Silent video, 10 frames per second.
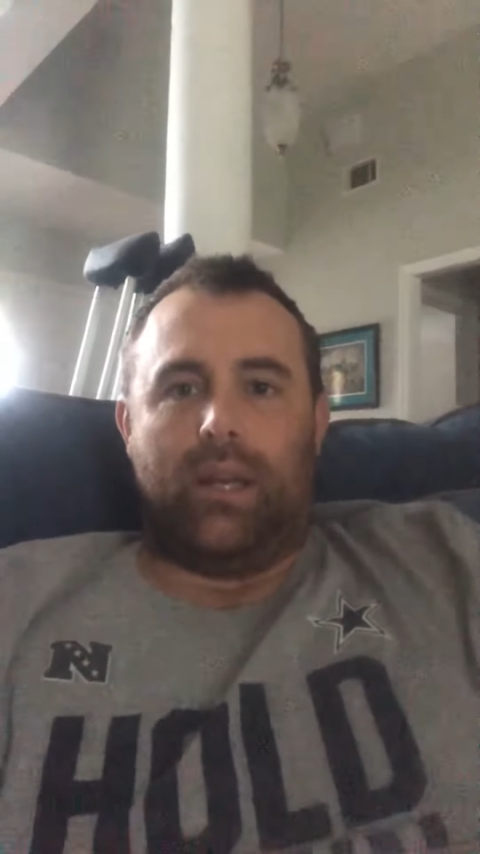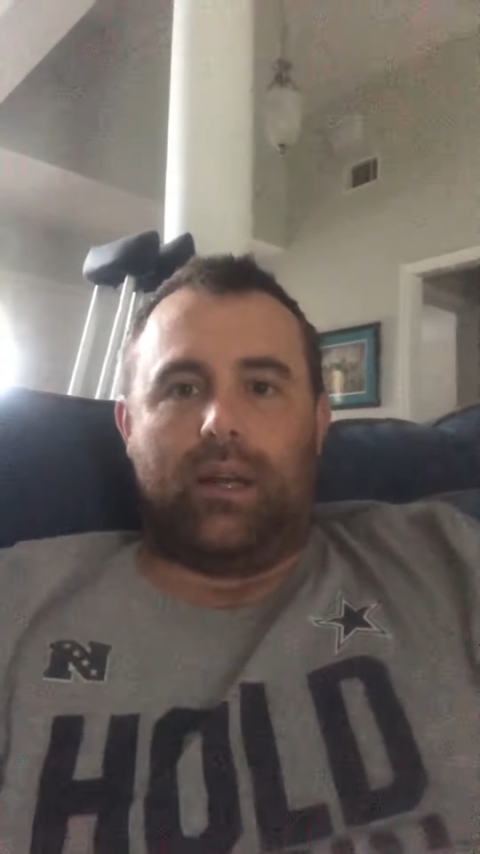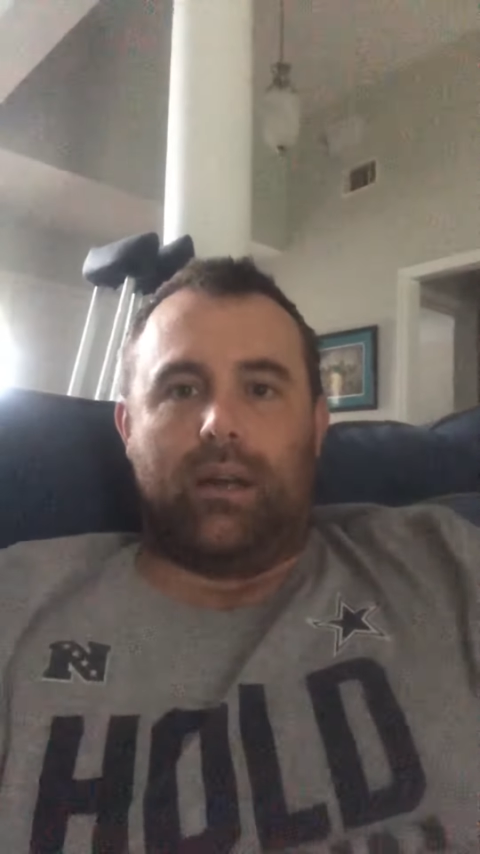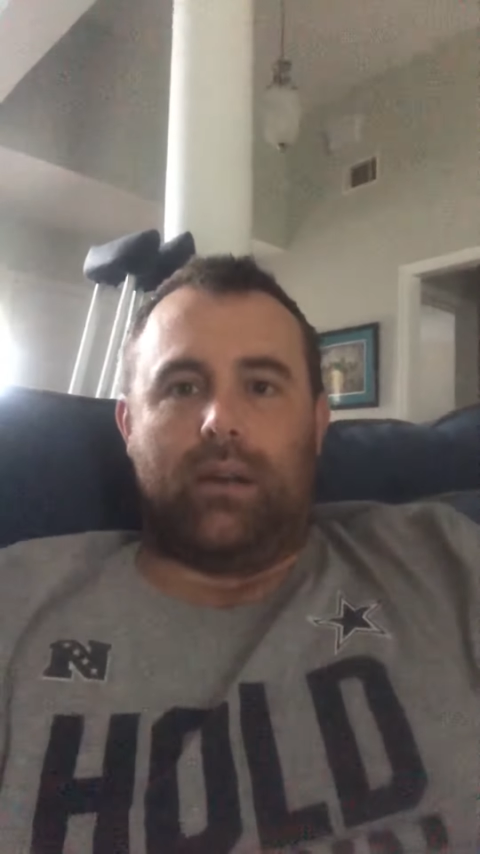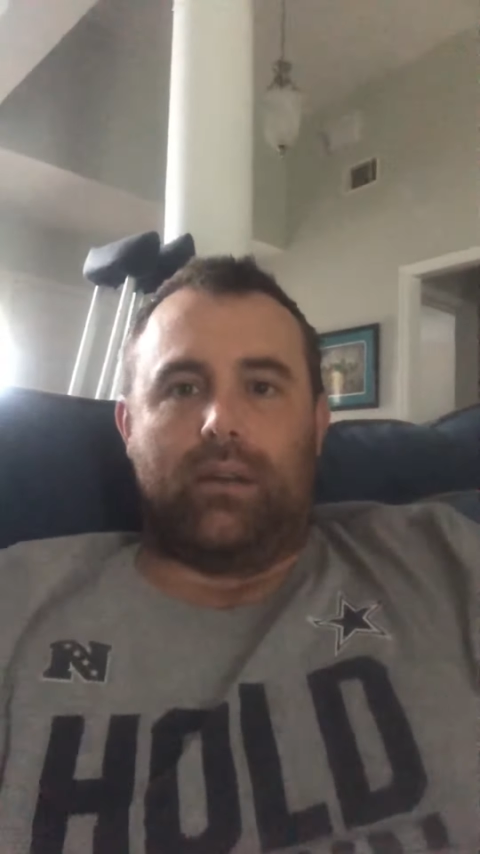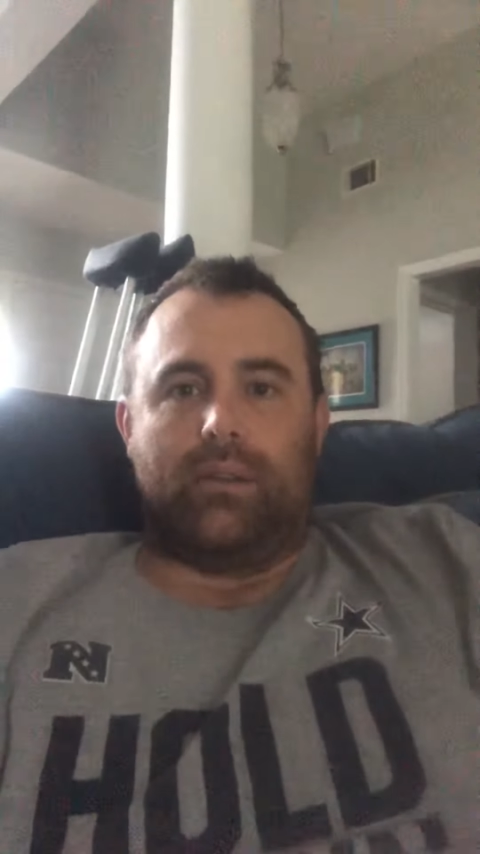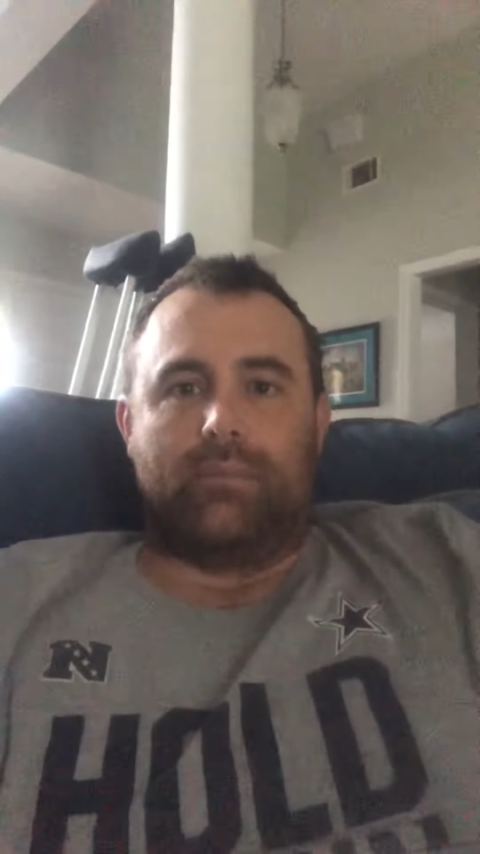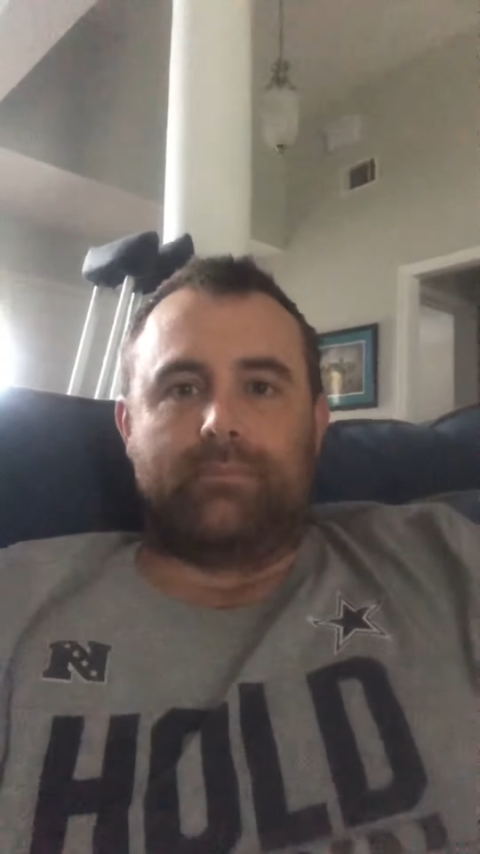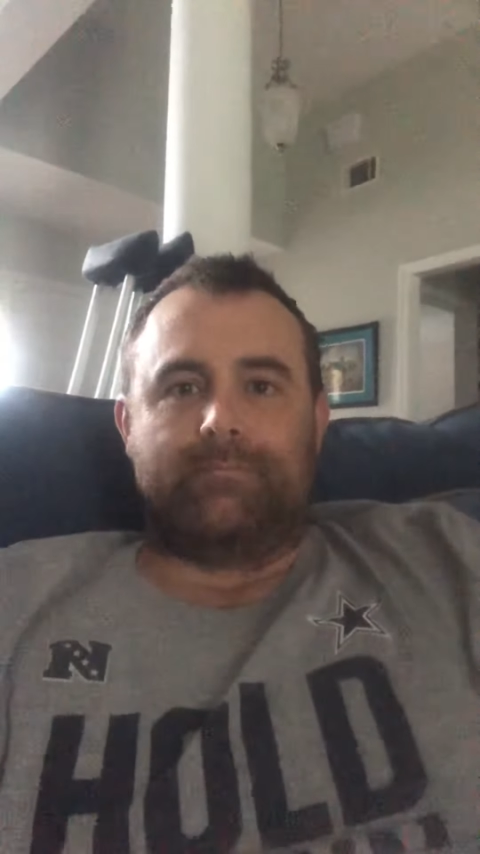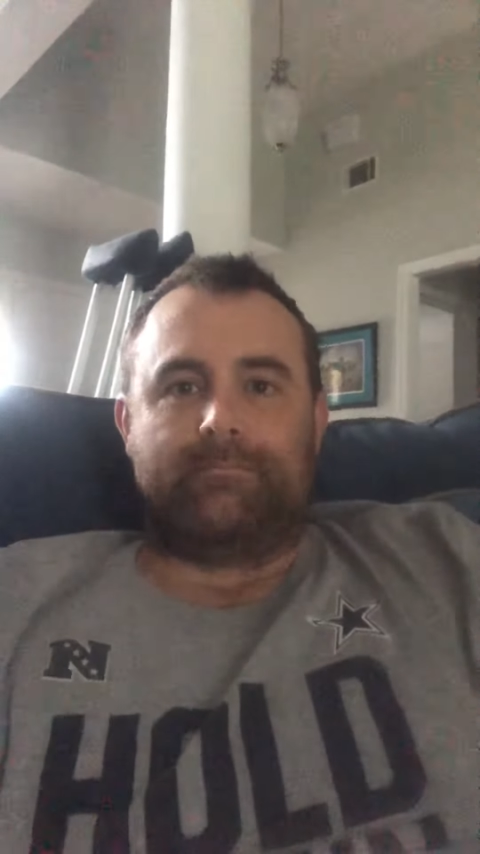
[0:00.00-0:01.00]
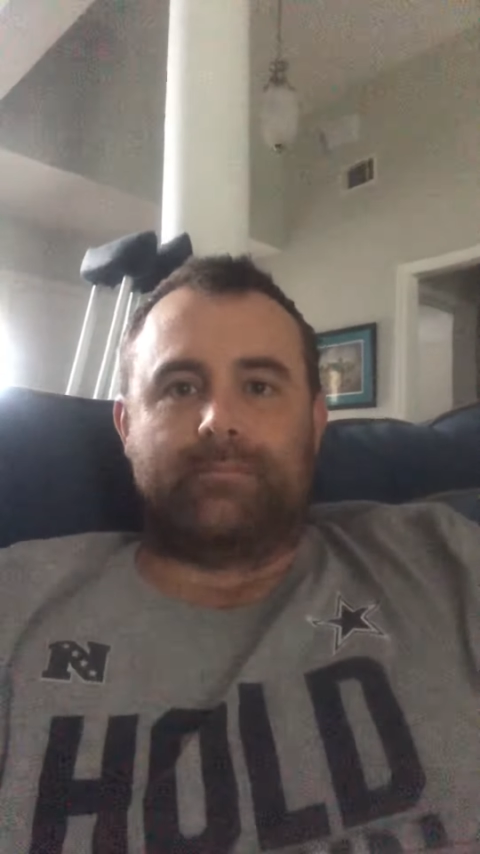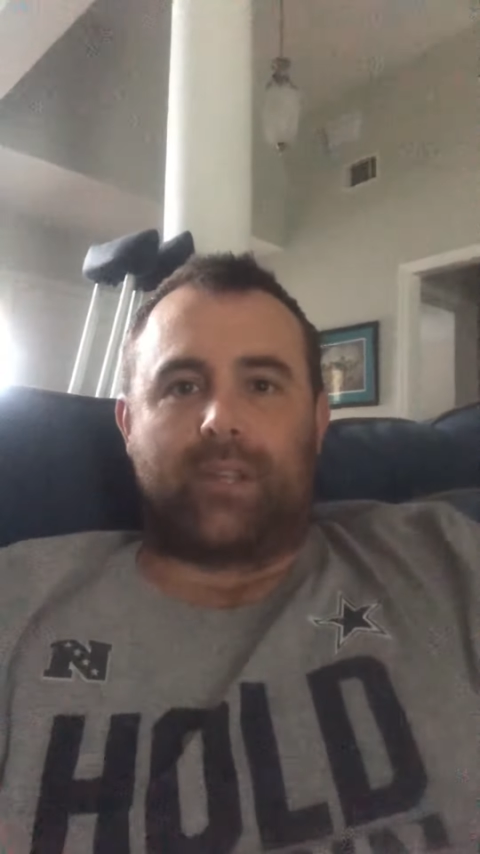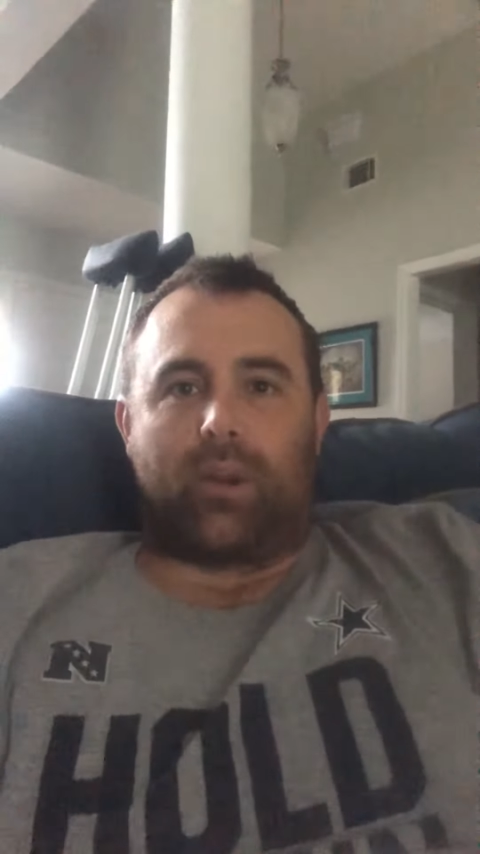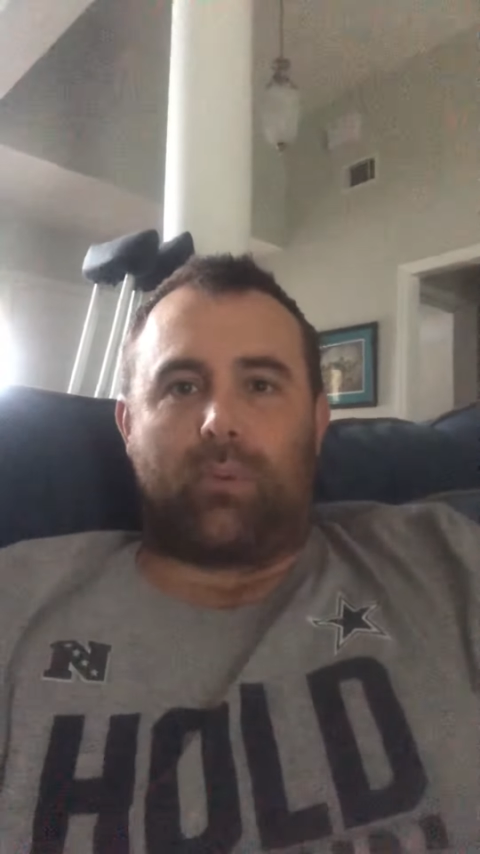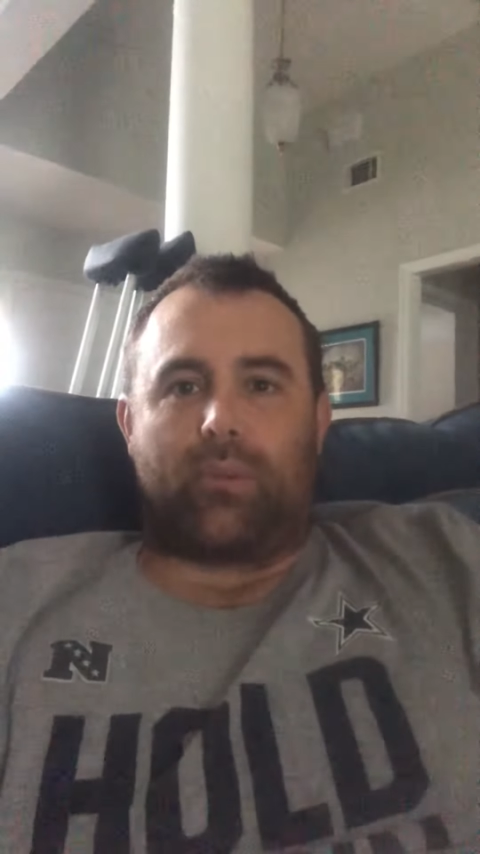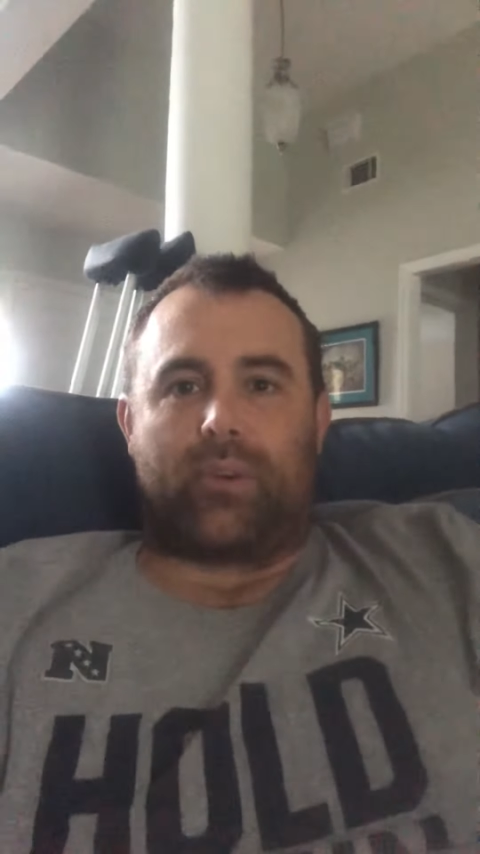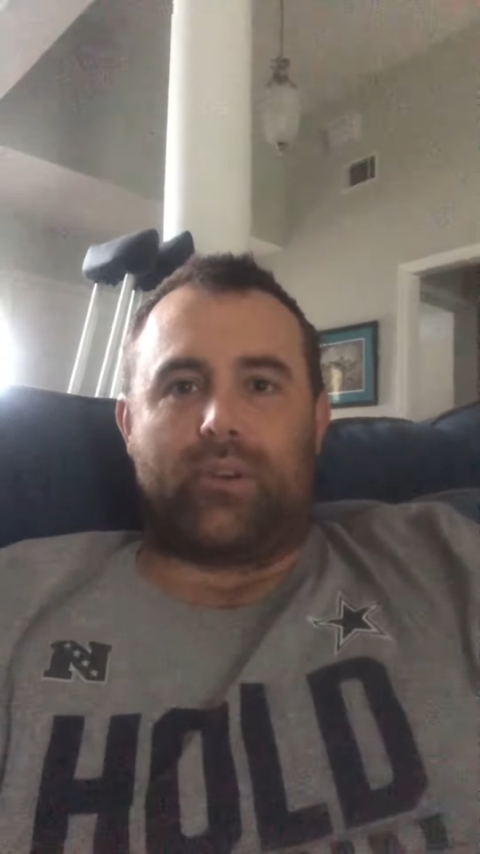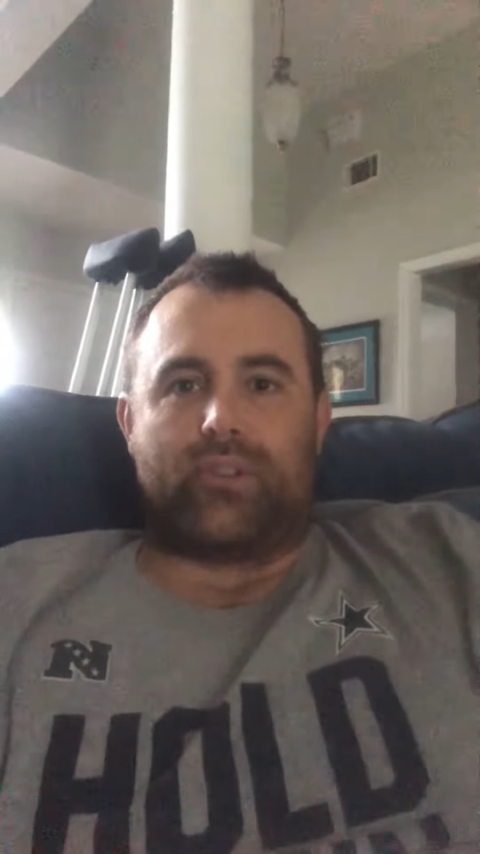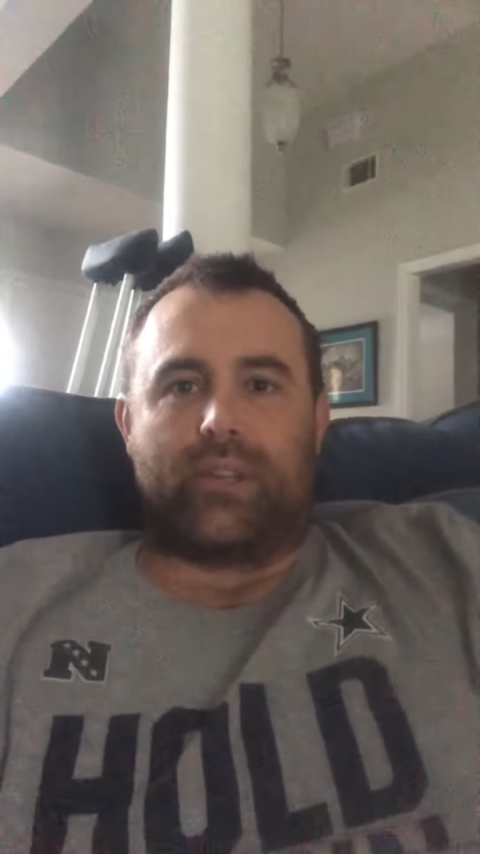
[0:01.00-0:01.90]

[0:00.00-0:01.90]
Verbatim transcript: Um, it almost turns you